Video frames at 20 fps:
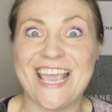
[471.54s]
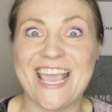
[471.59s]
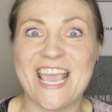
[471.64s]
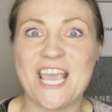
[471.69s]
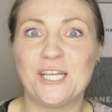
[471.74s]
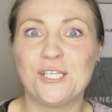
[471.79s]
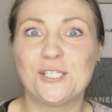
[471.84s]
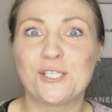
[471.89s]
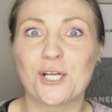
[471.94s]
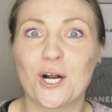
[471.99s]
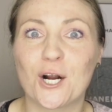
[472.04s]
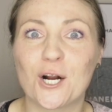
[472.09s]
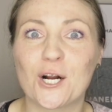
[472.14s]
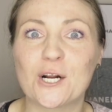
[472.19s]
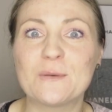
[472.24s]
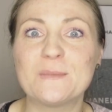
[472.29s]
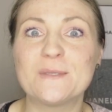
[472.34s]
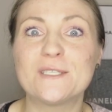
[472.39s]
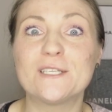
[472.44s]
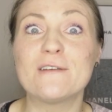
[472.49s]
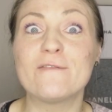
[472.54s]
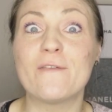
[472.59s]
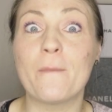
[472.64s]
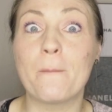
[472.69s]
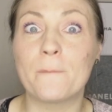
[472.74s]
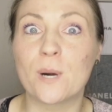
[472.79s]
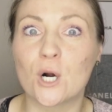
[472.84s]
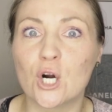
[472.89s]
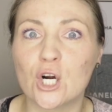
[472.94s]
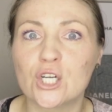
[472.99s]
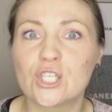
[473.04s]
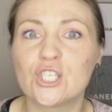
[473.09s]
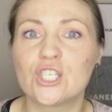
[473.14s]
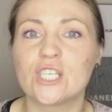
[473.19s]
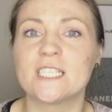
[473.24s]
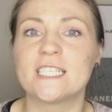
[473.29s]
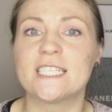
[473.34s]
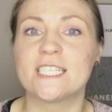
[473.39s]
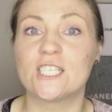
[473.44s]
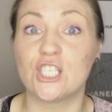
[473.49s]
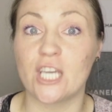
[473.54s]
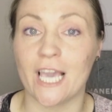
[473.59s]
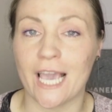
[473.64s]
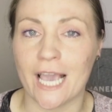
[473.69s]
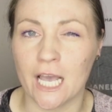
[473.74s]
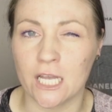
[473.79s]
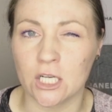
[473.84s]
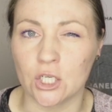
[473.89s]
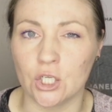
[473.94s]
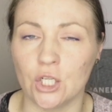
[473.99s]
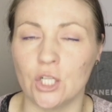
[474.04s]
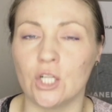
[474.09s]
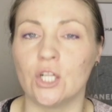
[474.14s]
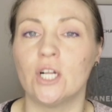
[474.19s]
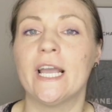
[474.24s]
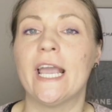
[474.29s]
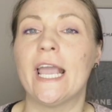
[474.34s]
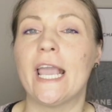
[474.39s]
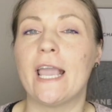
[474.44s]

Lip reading: In terms of purchase channel,